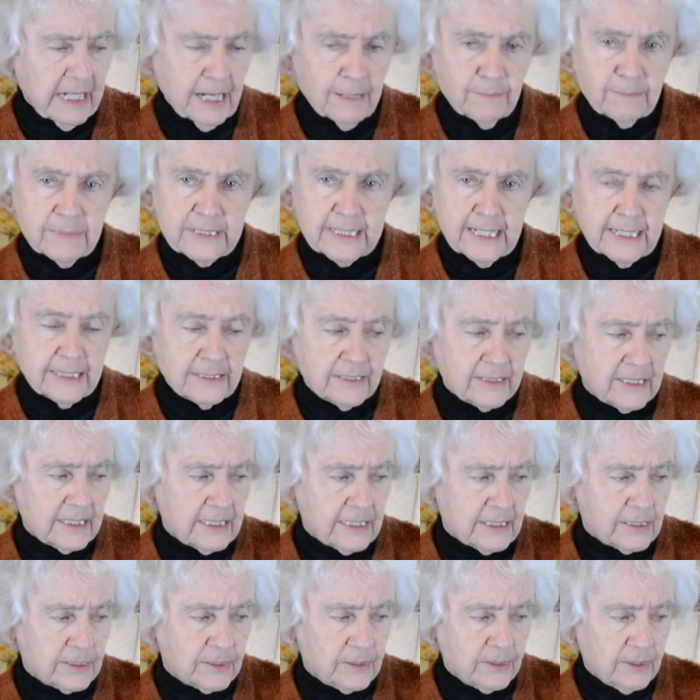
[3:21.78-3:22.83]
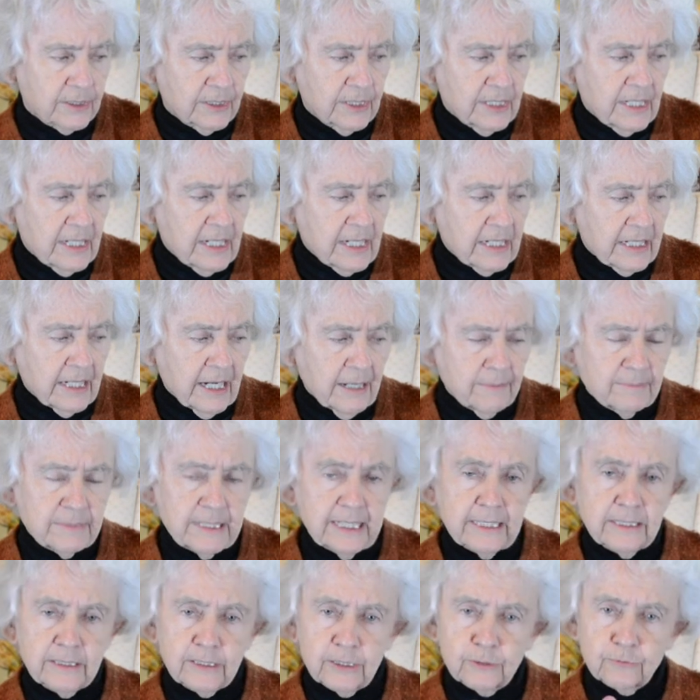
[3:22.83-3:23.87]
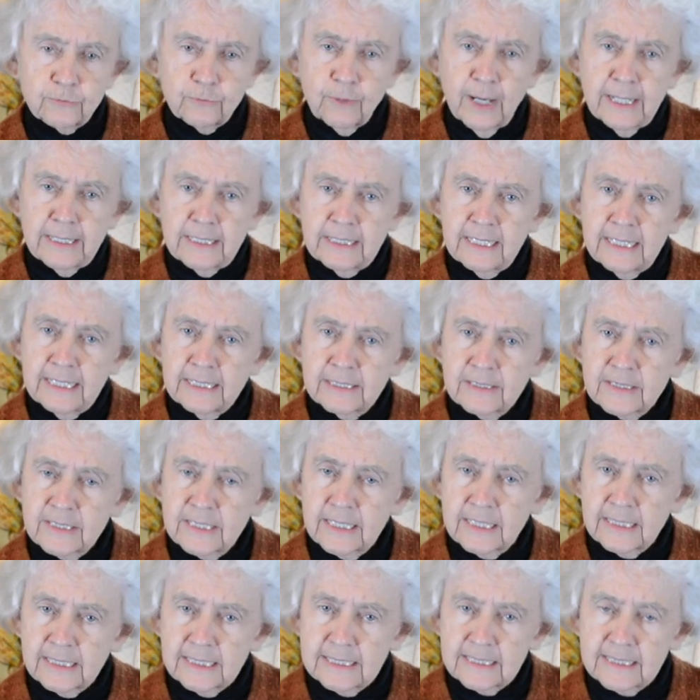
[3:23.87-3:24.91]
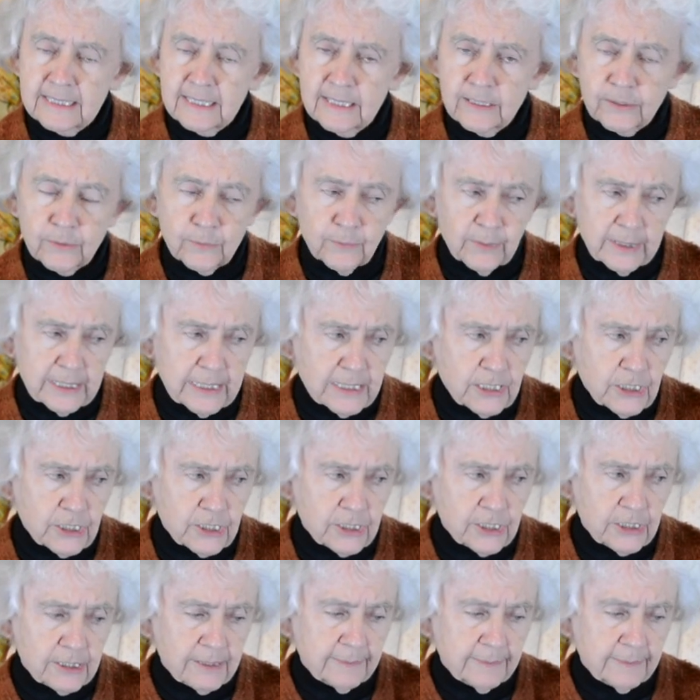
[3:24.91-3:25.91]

Come down here. Come down here right now, said Lizzie the Witch.